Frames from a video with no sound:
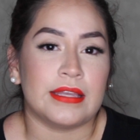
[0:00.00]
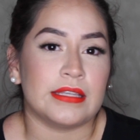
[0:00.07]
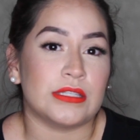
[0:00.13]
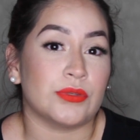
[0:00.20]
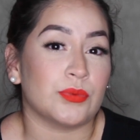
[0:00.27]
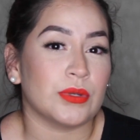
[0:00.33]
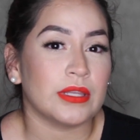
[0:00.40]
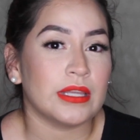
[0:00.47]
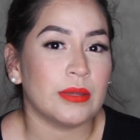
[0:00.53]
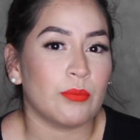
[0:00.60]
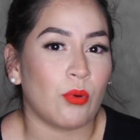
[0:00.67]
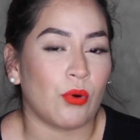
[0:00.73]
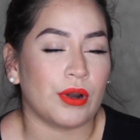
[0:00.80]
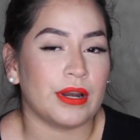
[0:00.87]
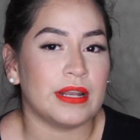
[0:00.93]
is really
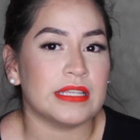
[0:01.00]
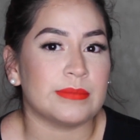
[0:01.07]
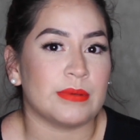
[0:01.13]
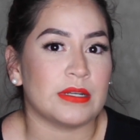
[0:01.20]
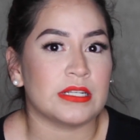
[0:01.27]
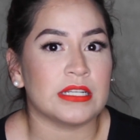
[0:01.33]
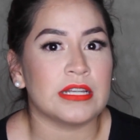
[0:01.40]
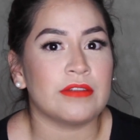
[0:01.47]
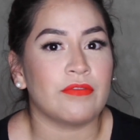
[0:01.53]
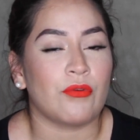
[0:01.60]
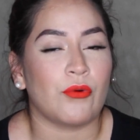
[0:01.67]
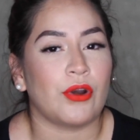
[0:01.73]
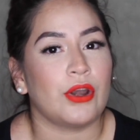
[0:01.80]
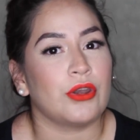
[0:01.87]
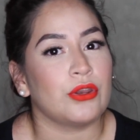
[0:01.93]
important, especially
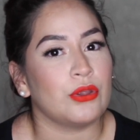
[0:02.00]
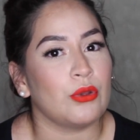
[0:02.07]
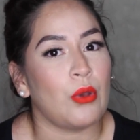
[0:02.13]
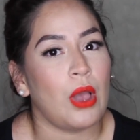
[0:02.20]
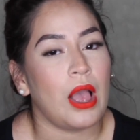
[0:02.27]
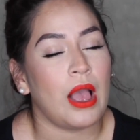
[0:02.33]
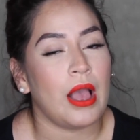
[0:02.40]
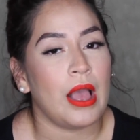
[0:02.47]
for a new